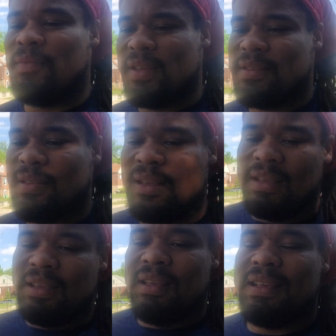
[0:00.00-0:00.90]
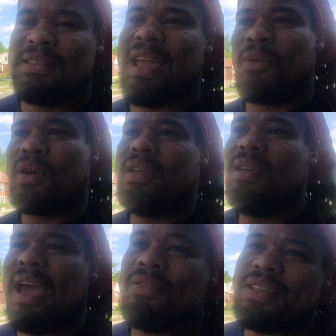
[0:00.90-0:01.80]
his thing where
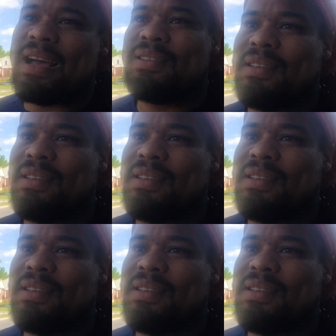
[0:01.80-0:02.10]
he advertises